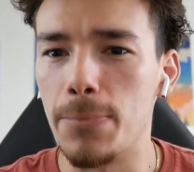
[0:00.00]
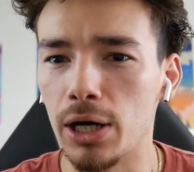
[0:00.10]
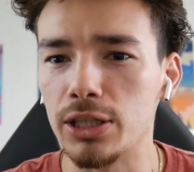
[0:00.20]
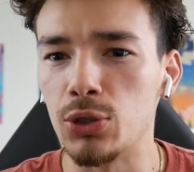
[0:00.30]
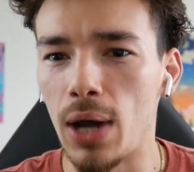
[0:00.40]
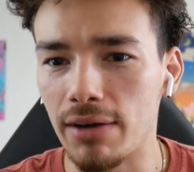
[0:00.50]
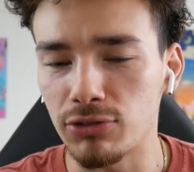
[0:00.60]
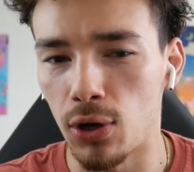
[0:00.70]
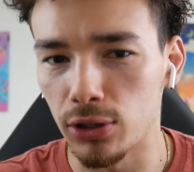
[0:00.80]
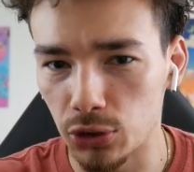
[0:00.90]
But you have
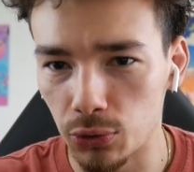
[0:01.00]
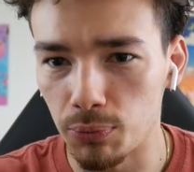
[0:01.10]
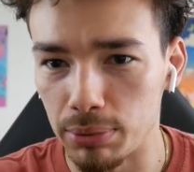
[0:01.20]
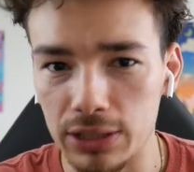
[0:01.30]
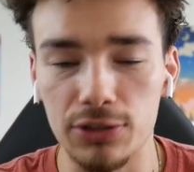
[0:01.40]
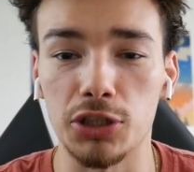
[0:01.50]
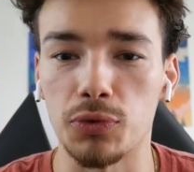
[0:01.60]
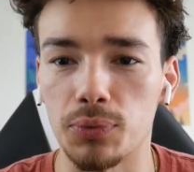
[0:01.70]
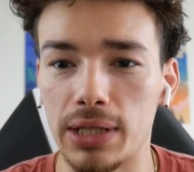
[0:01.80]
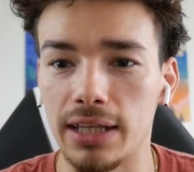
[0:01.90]
to also be in touch
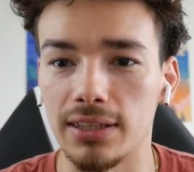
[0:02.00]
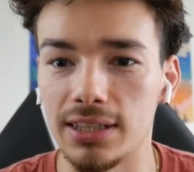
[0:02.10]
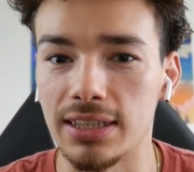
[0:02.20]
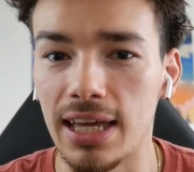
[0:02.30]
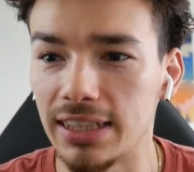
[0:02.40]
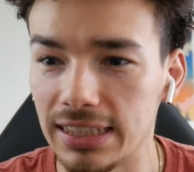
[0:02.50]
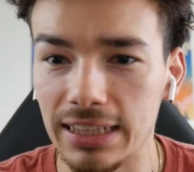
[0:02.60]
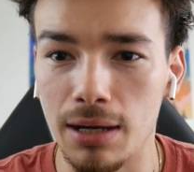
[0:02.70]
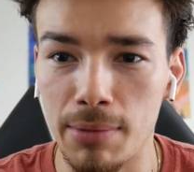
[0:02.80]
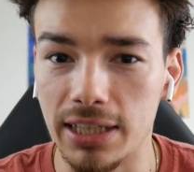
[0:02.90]
with reality. And that is
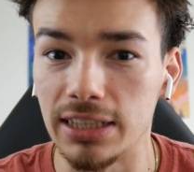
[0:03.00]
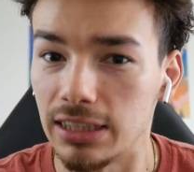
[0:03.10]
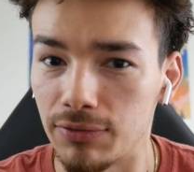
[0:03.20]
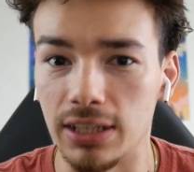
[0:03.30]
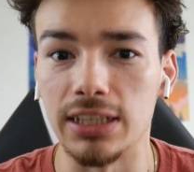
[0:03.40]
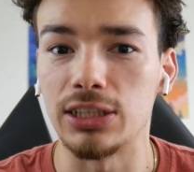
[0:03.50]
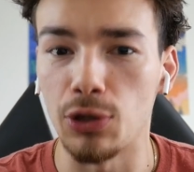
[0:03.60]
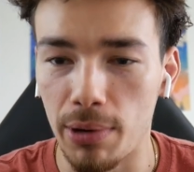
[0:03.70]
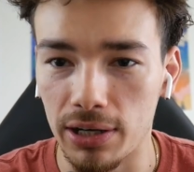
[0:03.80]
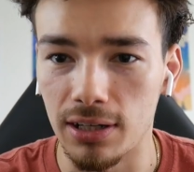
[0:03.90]
Liga M X, if it is
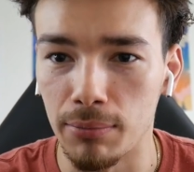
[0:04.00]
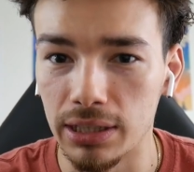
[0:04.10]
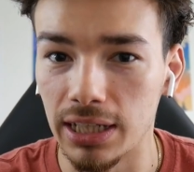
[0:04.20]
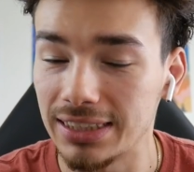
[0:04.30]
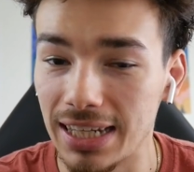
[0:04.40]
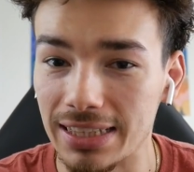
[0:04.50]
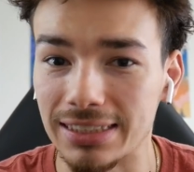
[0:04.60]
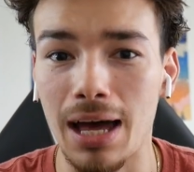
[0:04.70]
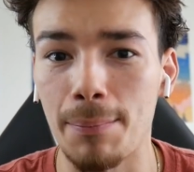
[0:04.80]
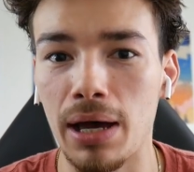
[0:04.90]
still better than M L S,
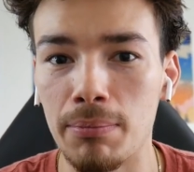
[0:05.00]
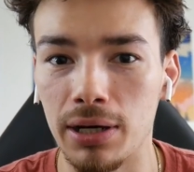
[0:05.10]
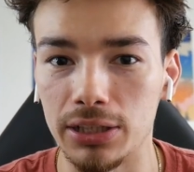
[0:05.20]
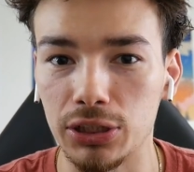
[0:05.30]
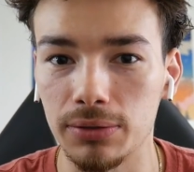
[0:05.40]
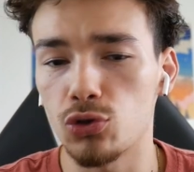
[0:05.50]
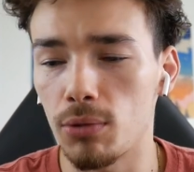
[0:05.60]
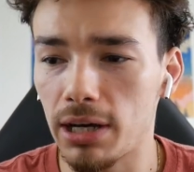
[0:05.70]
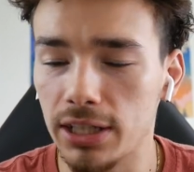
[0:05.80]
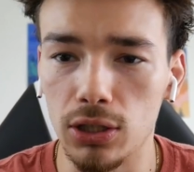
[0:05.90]
is not by much. So
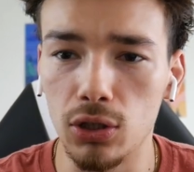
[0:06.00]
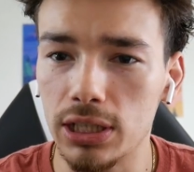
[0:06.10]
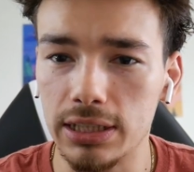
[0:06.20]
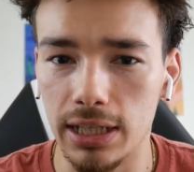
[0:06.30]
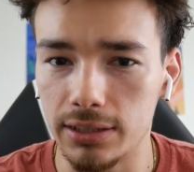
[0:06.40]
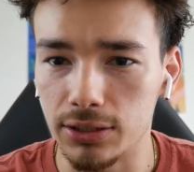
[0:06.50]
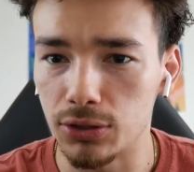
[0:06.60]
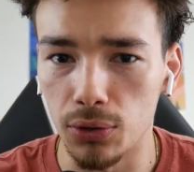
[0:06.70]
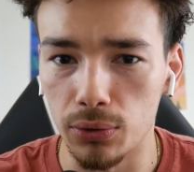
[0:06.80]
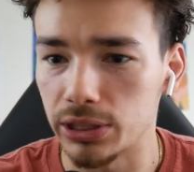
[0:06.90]
I'm not going to look at the
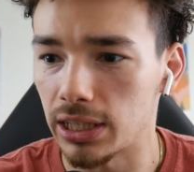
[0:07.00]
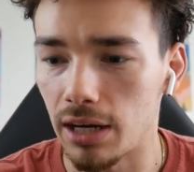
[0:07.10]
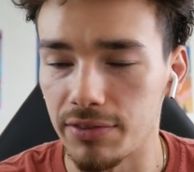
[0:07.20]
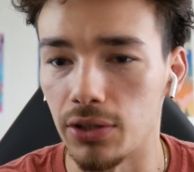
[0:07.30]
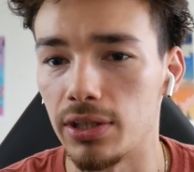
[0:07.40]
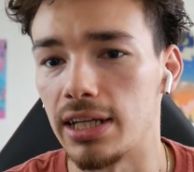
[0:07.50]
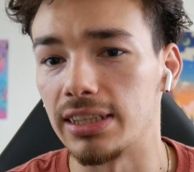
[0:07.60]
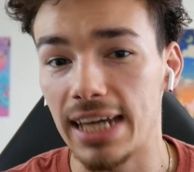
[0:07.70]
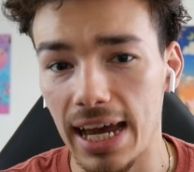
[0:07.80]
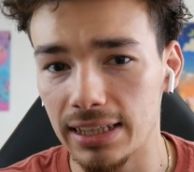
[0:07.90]
eighteen goals that Javier
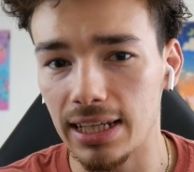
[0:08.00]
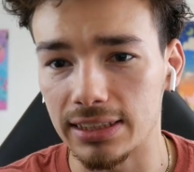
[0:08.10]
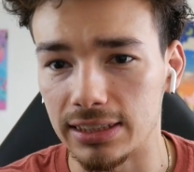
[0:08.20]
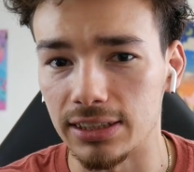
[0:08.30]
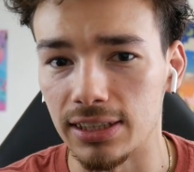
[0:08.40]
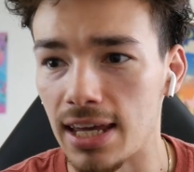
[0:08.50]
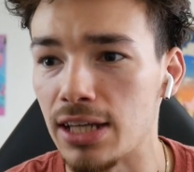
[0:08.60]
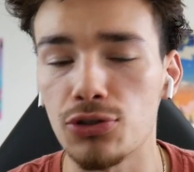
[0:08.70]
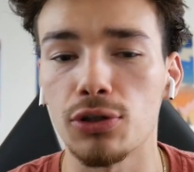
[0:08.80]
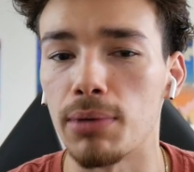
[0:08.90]
Hernandez had last season
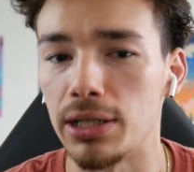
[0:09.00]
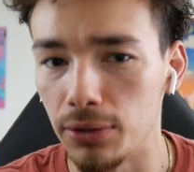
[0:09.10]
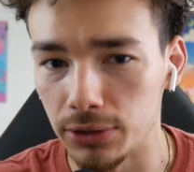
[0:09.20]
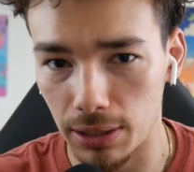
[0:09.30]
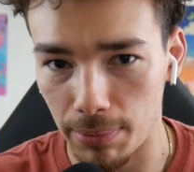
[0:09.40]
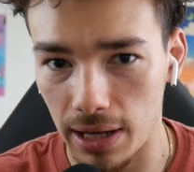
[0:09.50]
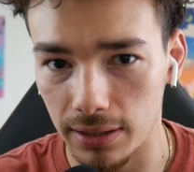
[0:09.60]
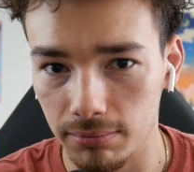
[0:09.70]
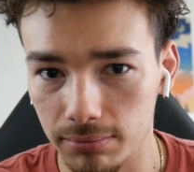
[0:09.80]
and turn my nose up at it.